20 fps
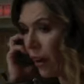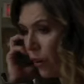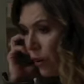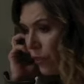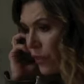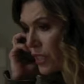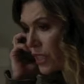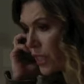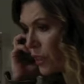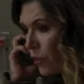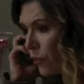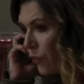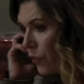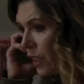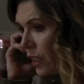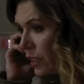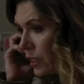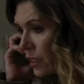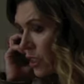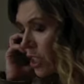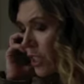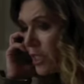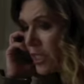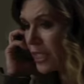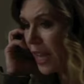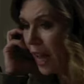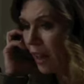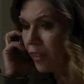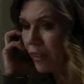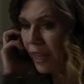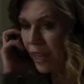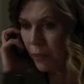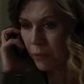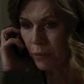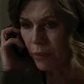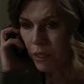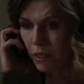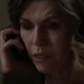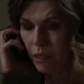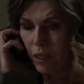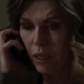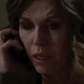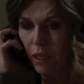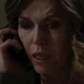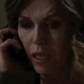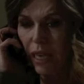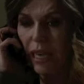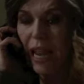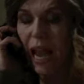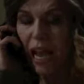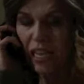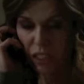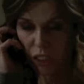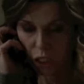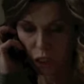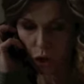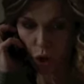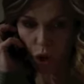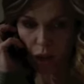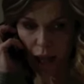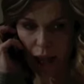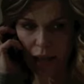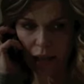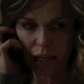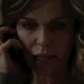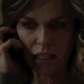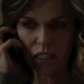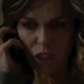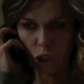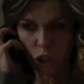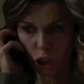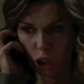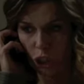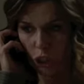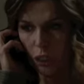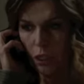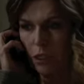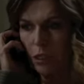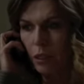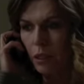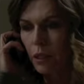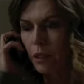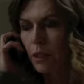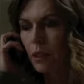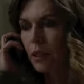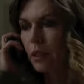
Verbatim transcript: care if he's in the field. Just tell him. He has to call Anna. It's urgent.